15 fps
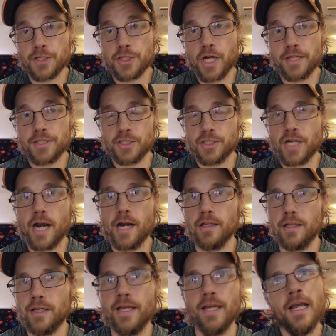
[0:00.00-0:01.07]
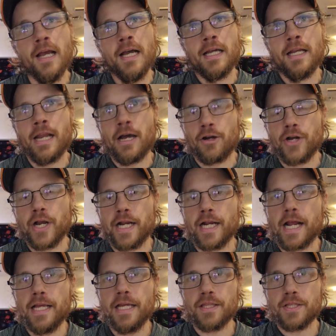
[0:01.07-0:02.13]
shots entirely. Now granted,
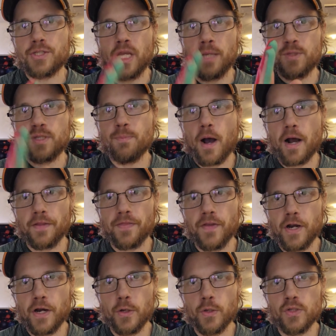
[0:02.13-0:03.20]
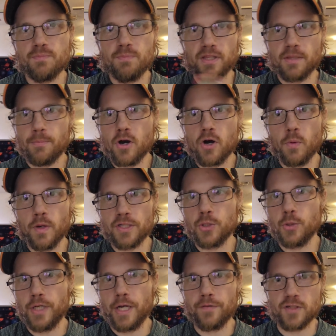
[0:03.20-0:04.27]
I hit the same spot in the arrows, but the ball went to
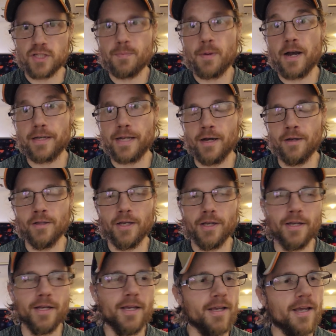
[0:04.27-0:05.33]
a different spot downrange.